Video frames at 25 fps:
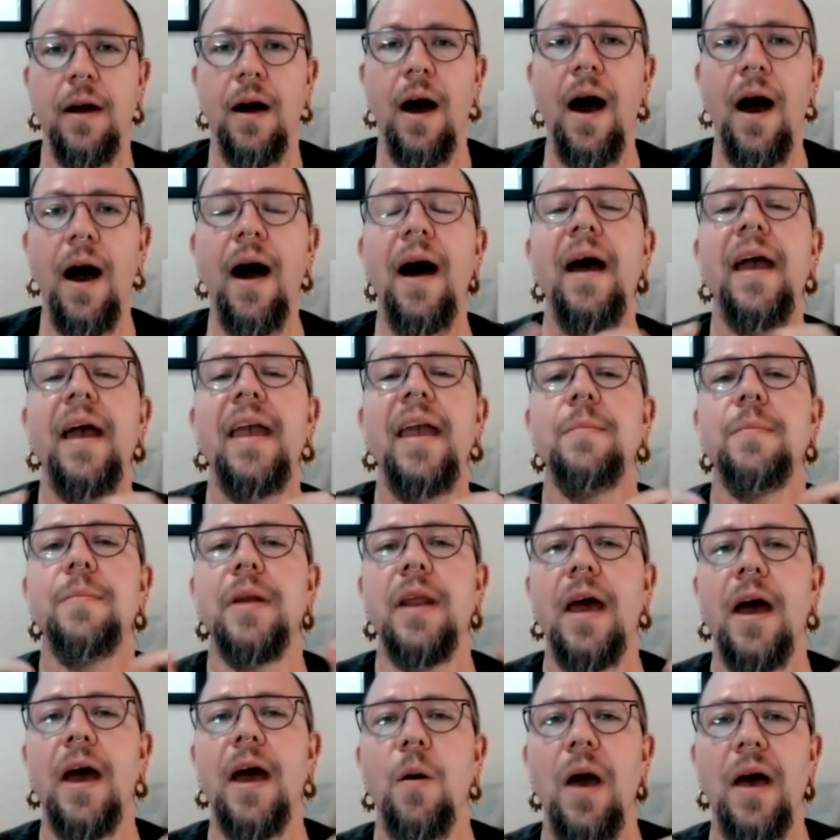I am
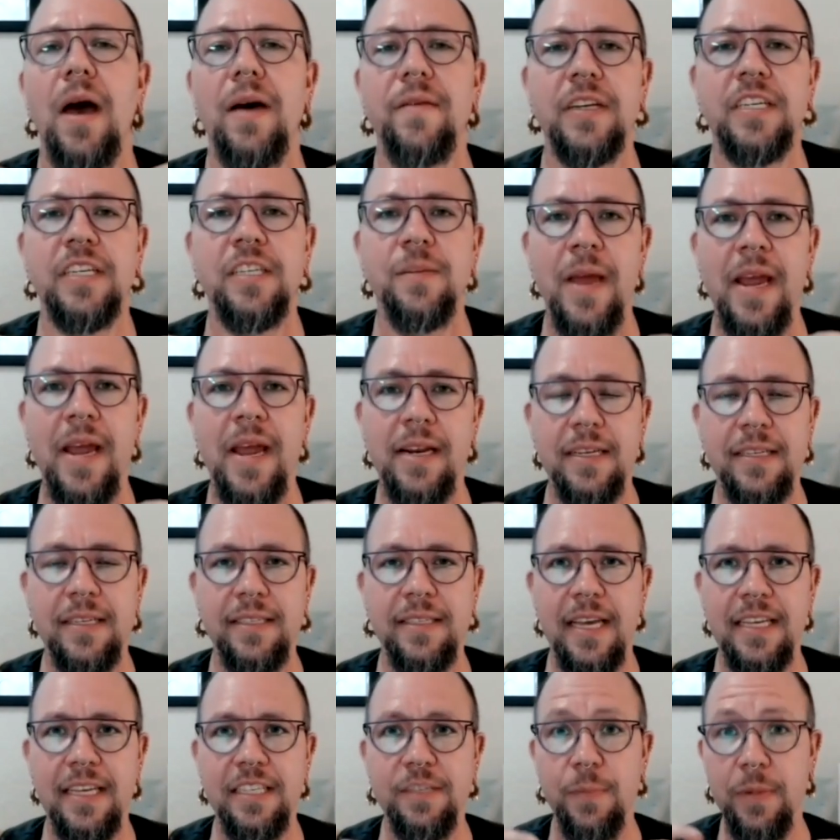now having to make an
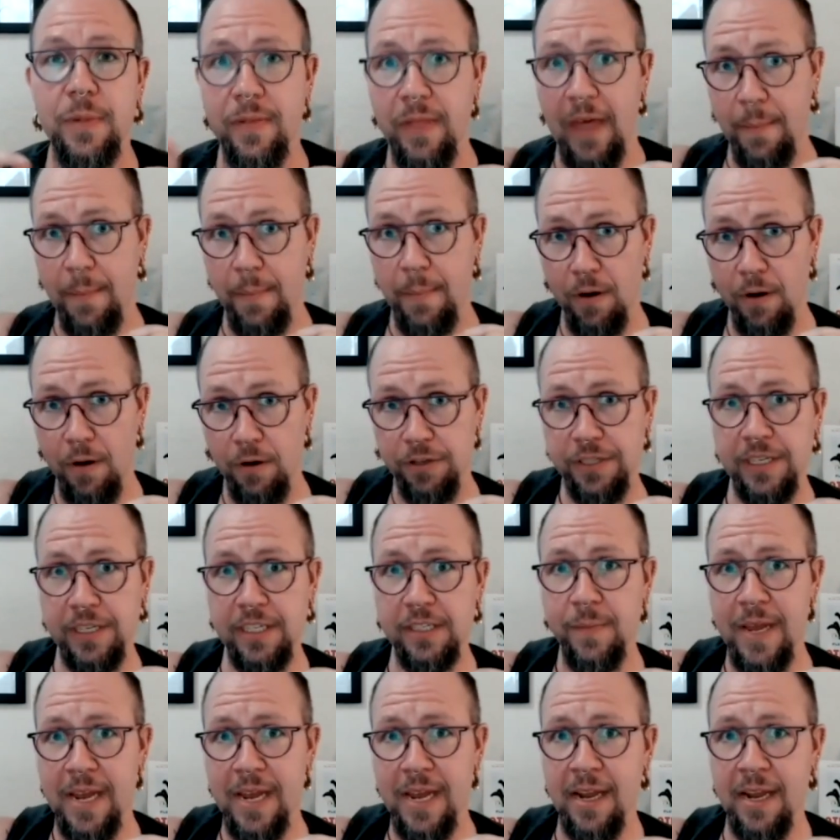assessment. That person is
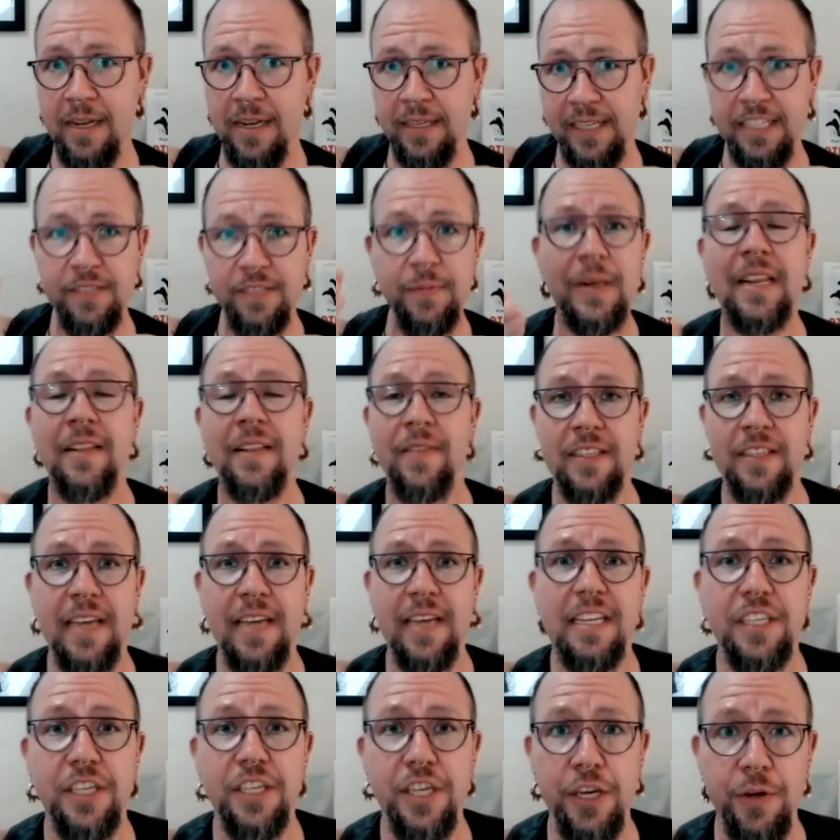making an assessment. In this
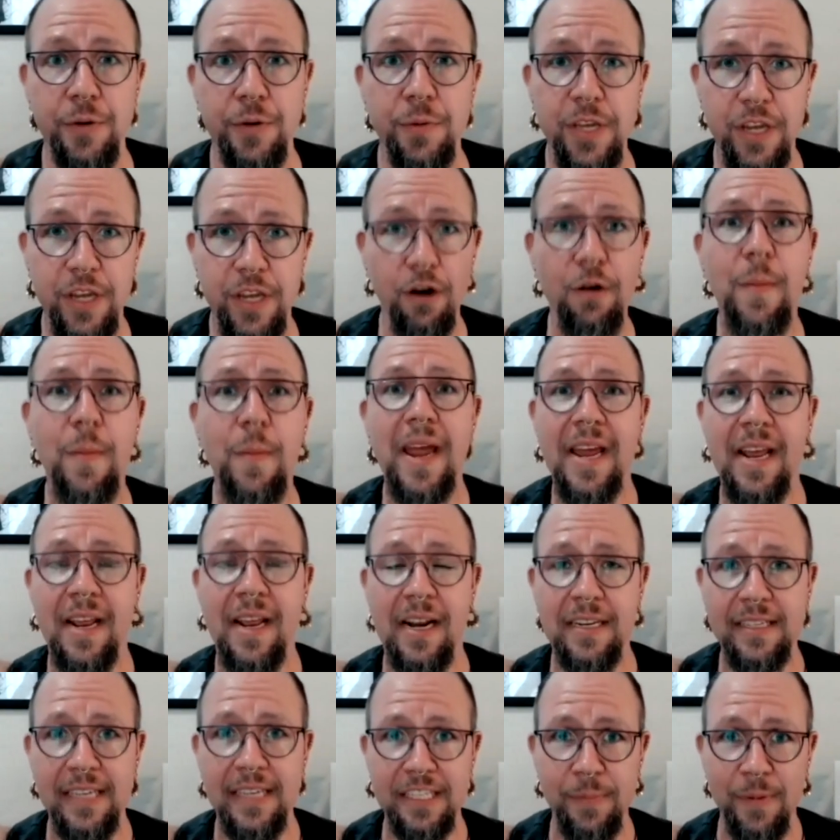case, you, you're making an
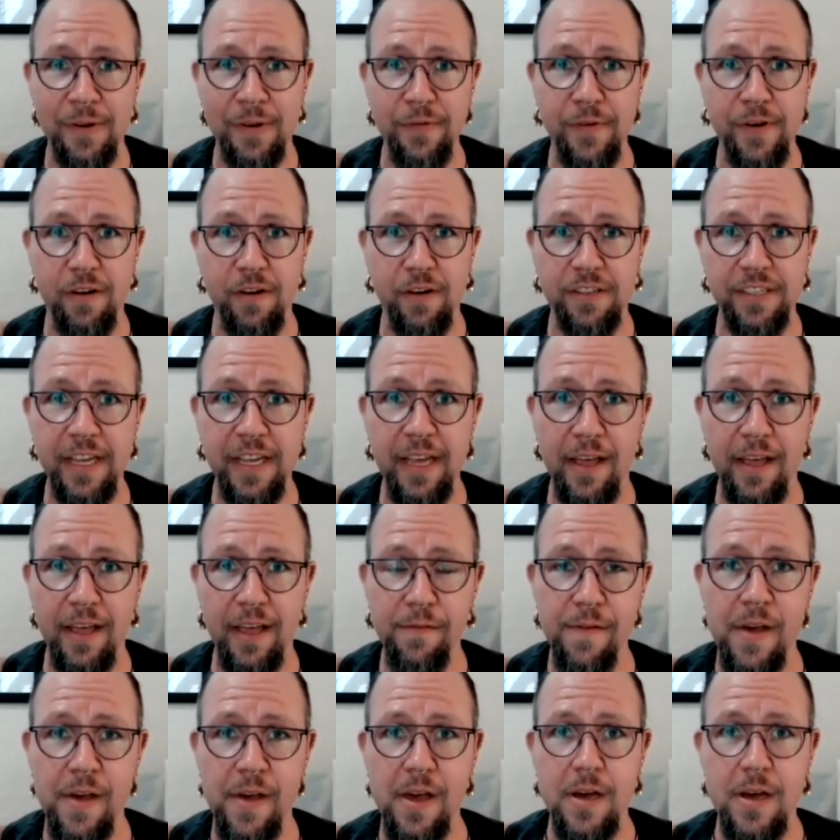assessment for
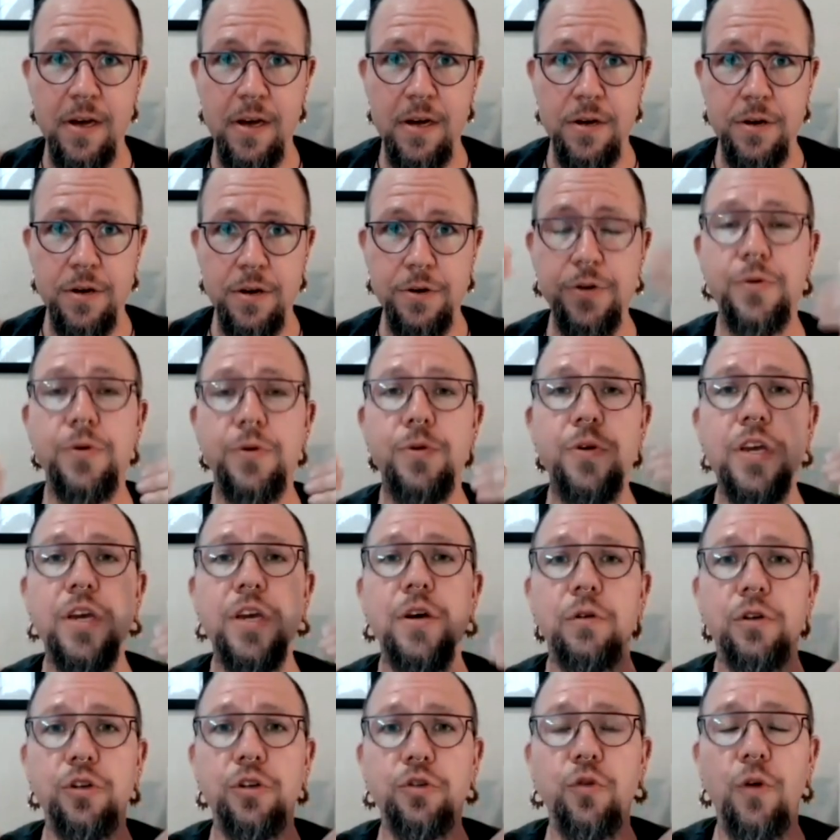yourself. Mm-hmm. Do
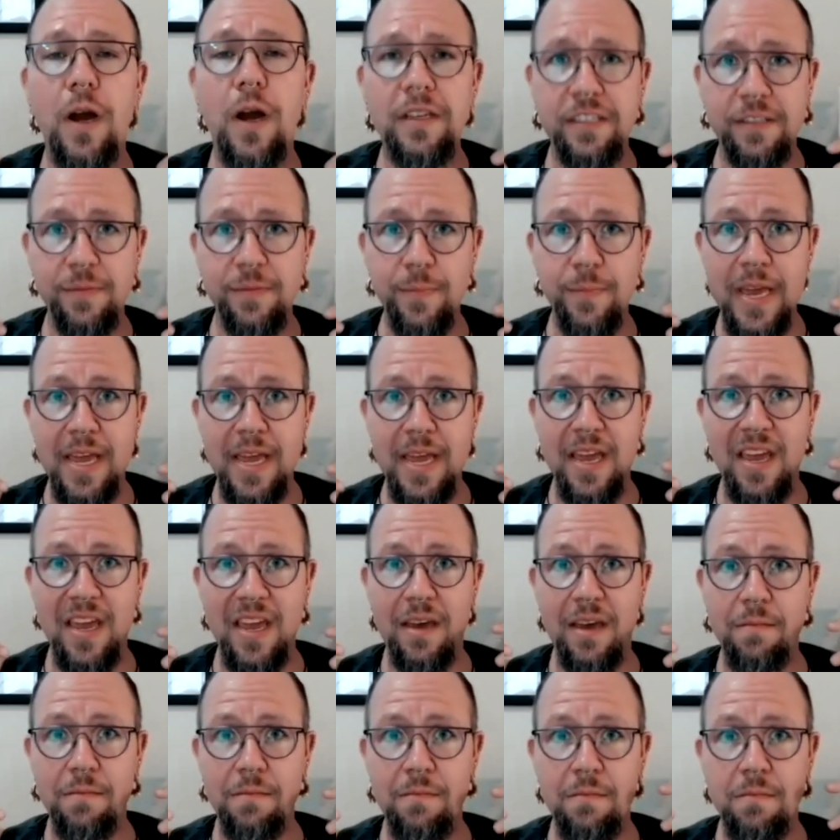you trust
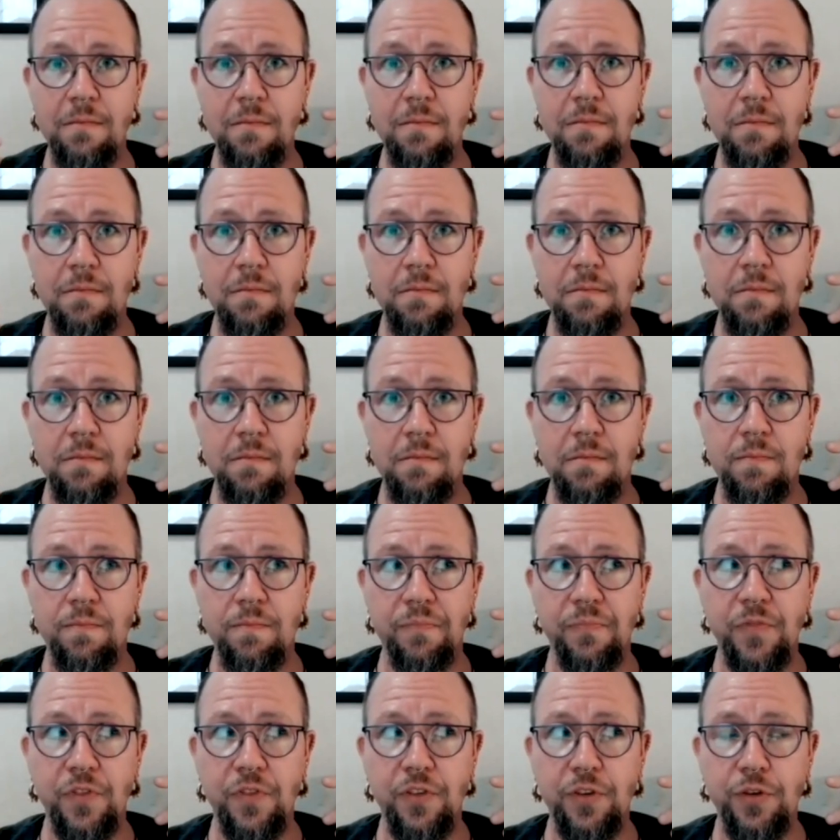me
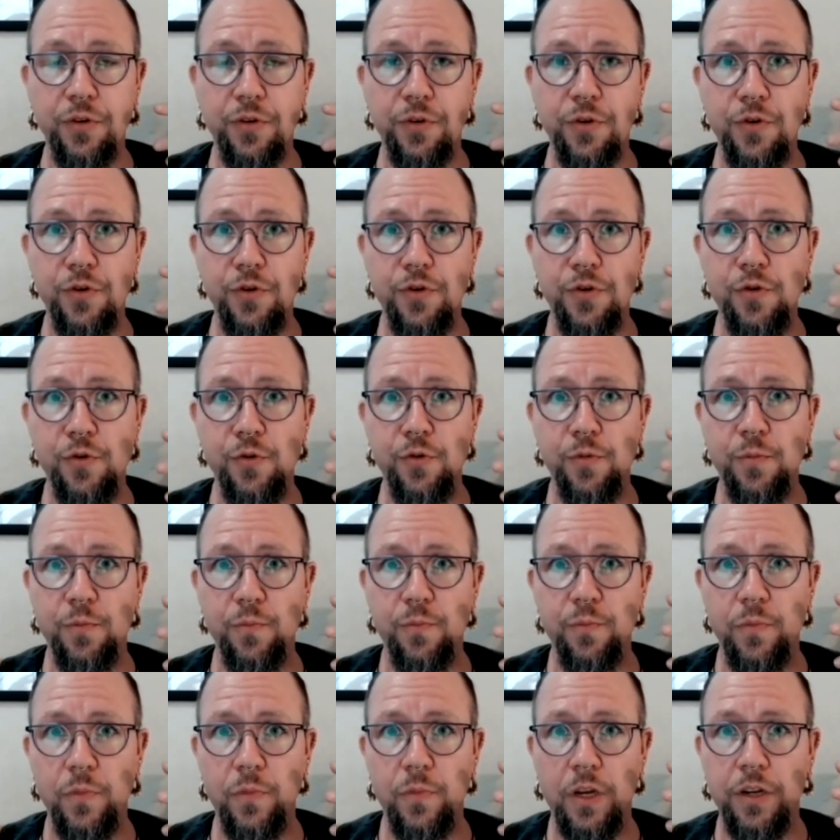to
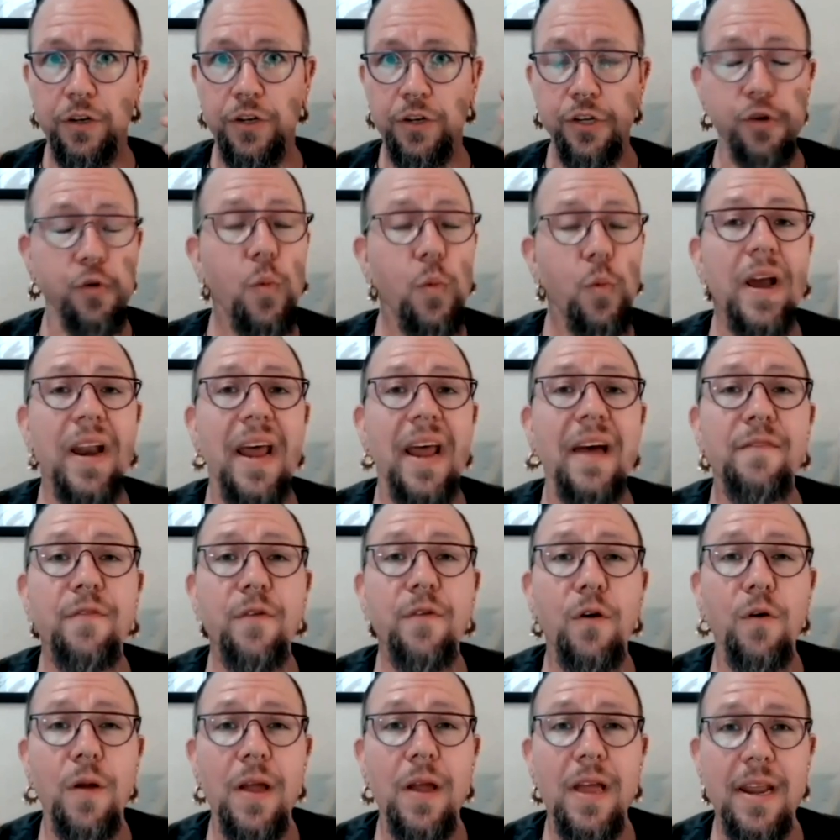do
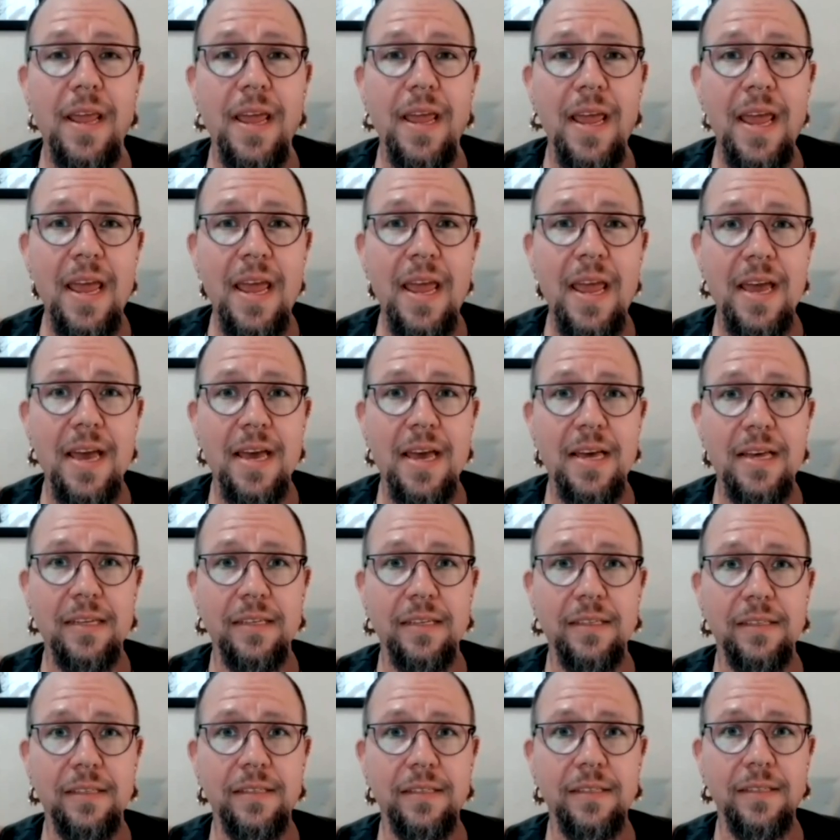whatever it
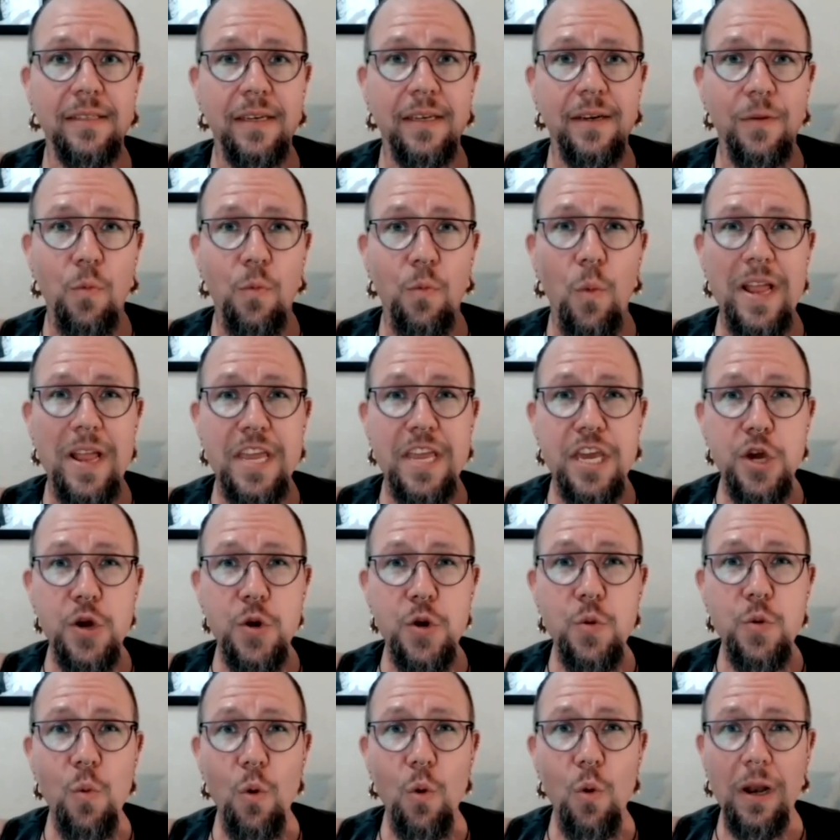is when
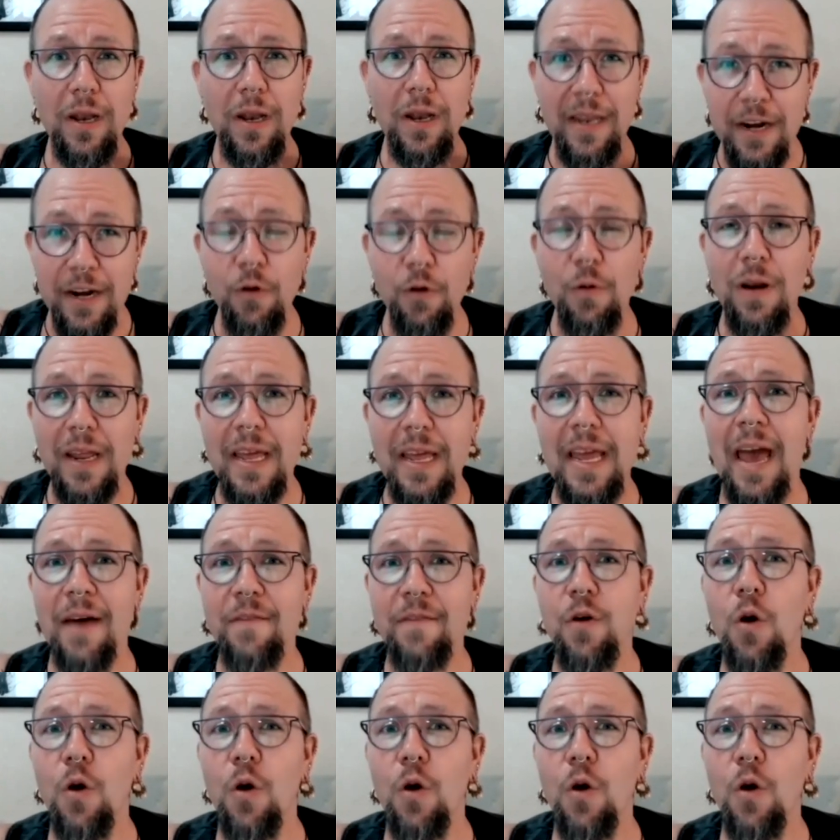you literally have